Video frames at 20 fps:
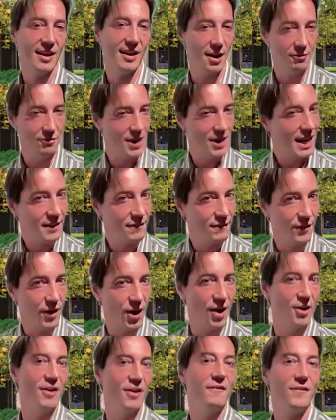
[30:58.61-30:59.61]
are really
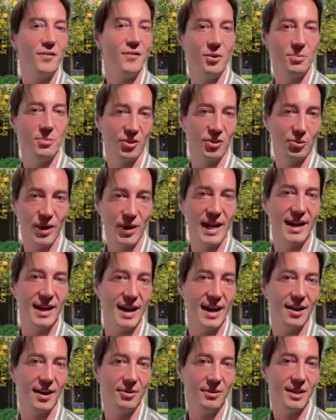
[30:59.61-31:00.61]
far and few between
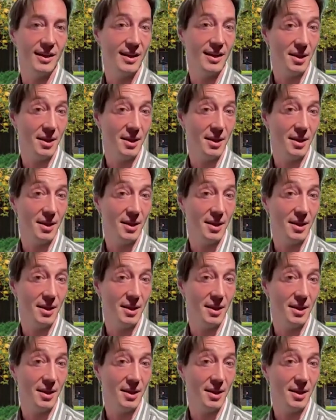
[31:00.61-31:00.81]
now.